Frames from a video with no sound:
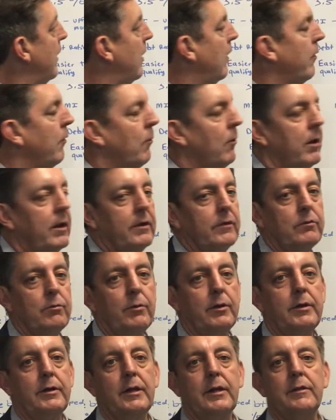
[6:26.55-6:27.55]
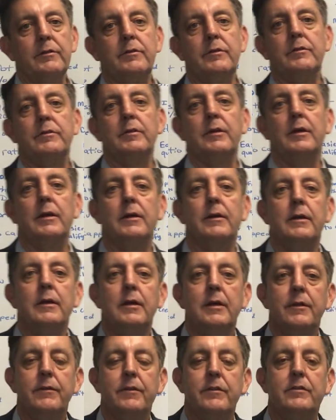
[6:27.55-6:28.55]
Otherwise, what it does is the
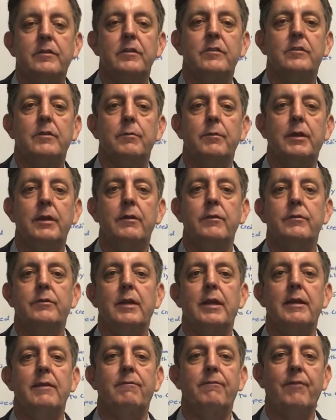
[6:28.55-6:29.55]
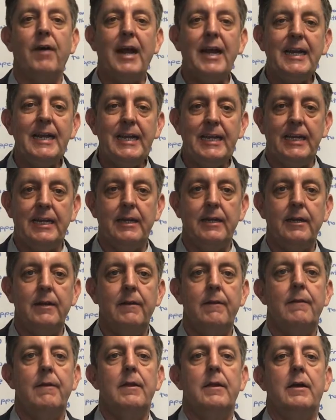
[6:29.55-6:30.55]
system gives a finding,
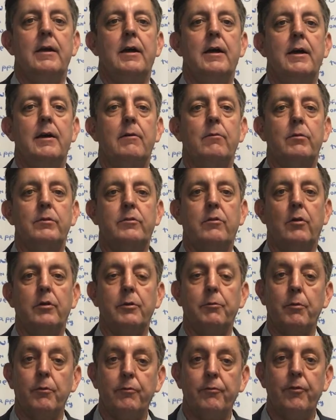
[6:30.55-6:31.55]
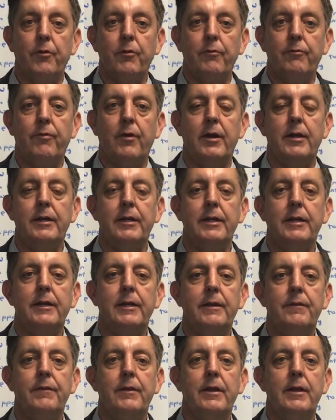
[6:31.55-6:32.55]
what's called a refer
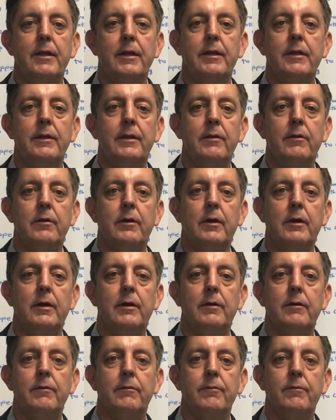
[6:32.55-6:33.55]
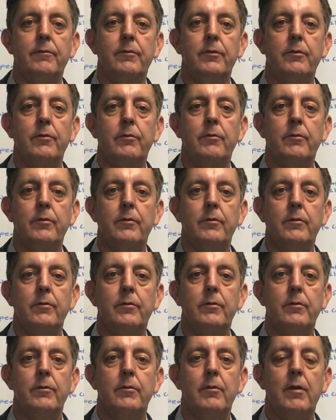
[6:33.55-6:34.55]
finding, and then
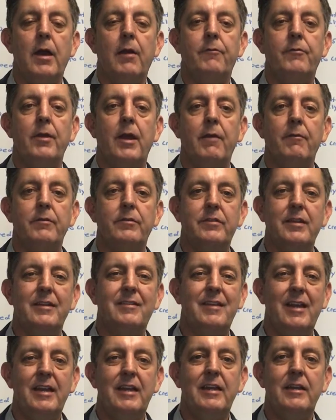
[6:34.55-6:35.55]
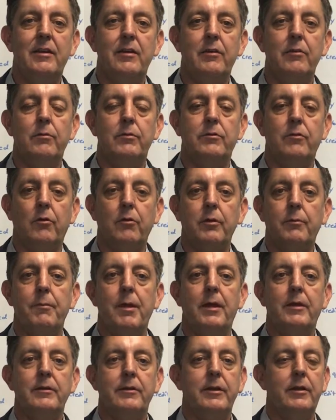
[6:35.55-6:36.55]
you have to have a 680 to do what's called a
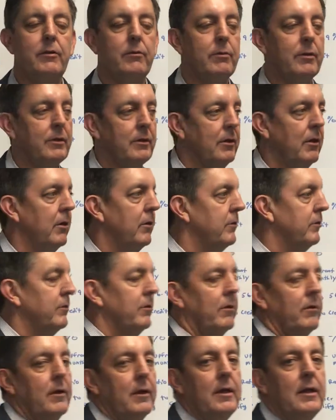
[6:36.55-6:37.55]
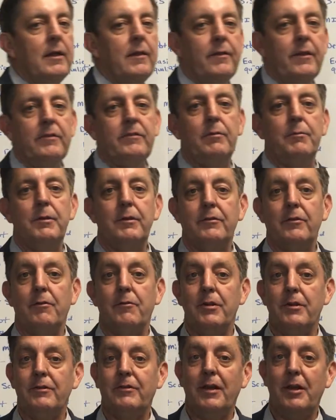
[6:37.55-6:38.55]
manually underwritten loan. So that's some
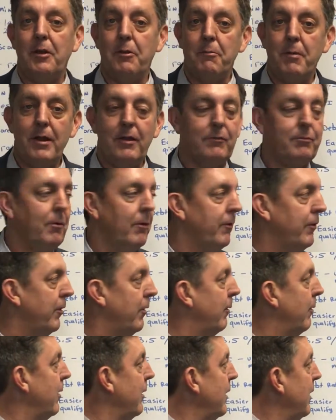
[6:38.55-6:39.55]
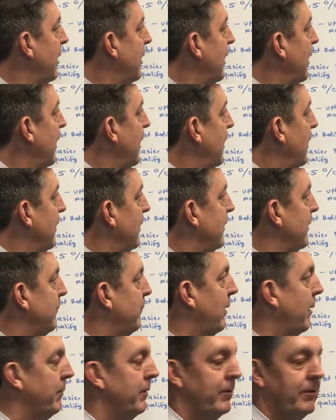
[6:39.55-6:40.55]
sort of insider baseball there.
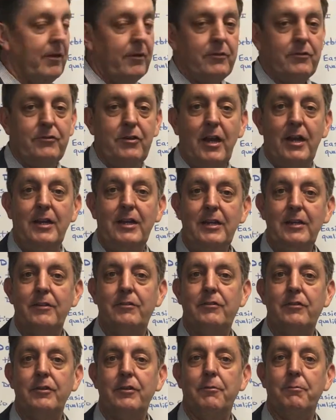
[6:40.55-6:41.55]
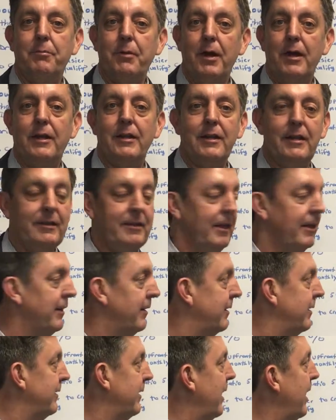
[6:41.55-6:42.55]
It probably sounds Chinese to you, but at the
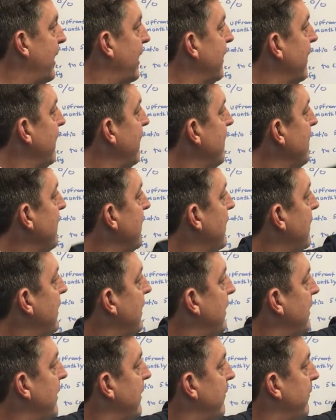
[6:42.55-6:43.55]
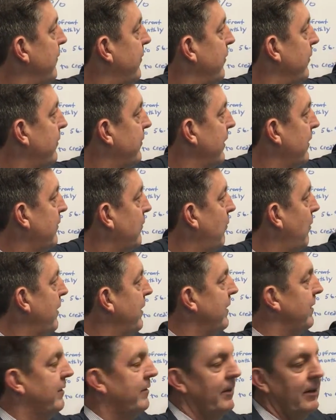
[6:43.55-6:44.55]
end of the day, if you're
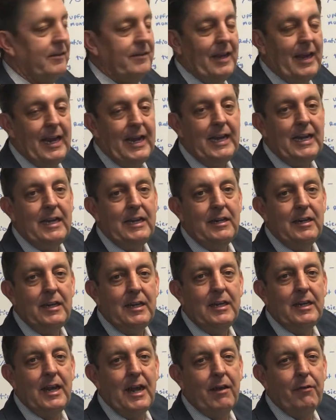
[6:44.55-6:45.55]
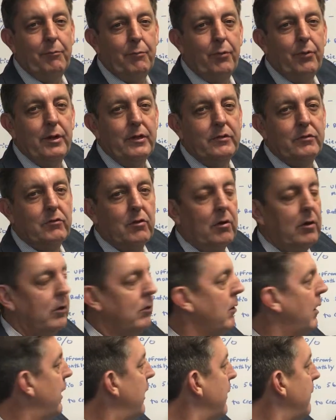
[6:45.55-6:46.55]
620 to 680, you need to have pretty strong
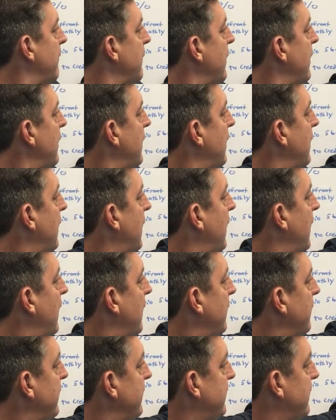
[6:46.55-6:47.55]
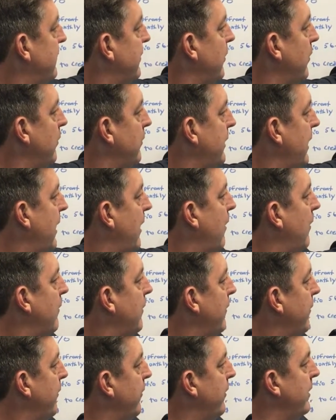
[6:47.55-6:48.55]
credit. It's zero
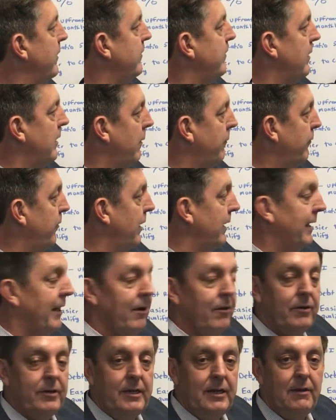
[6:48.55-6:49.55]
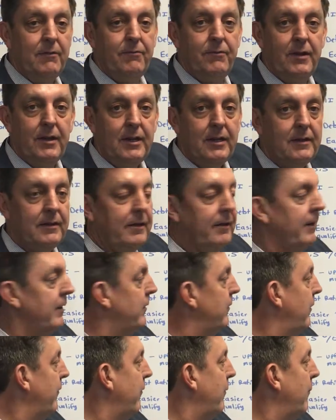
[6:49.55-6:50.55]
down. There is an upfront guarantee fee, and then they
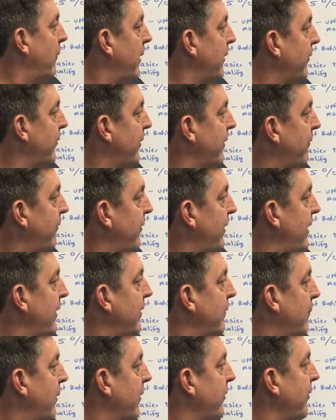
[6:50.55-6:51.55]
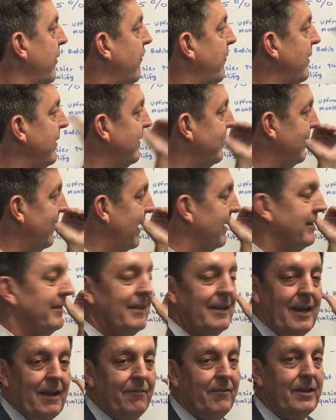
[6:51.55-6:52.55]
do have a monthly fee. The monthly fee is less
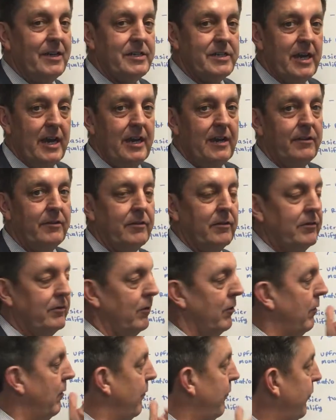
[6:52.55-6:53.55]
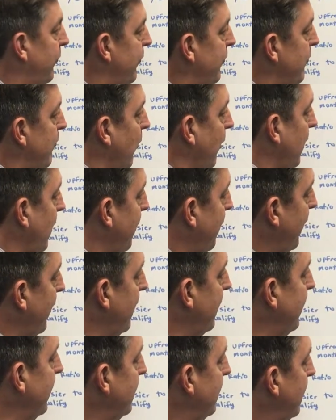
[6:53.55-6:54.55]
than FHA's, so if we're
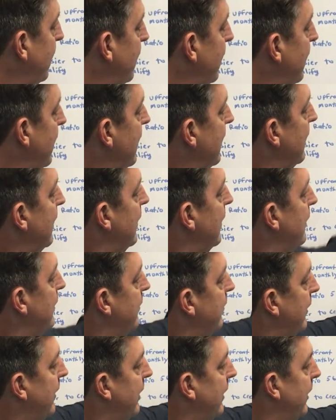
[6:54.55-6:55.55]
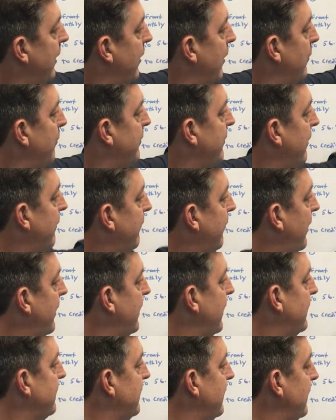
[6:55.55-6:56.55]
comparing the two, you can get 100%
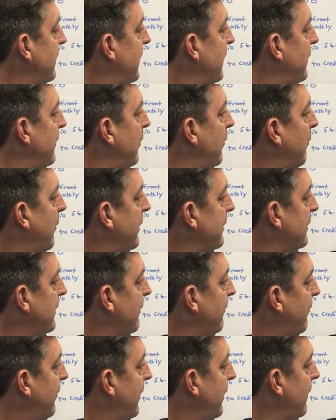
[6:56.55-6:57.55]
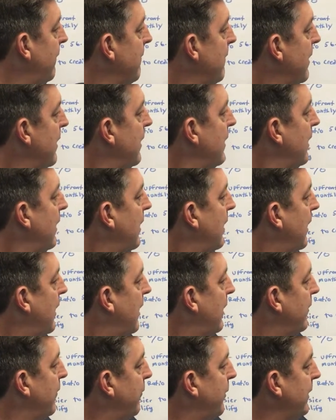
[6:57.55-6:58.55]
financing and no monthly fee.
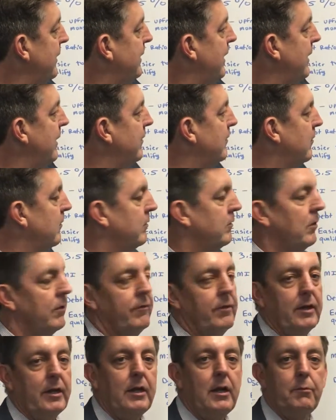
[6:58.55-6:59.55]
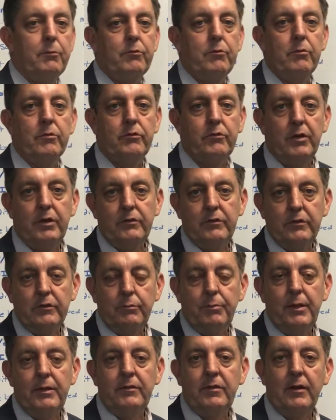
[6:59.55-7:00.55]
The big thing is there's certain income
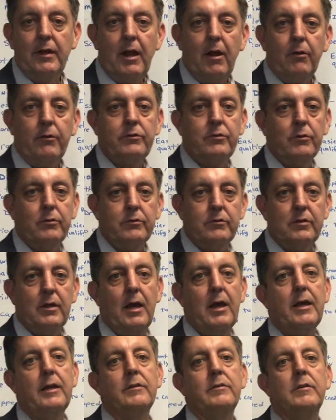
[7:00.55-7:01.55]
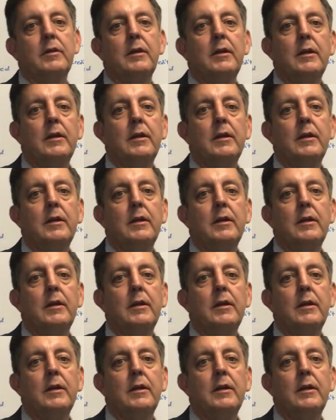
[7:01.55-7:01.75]
restrictions based on household size,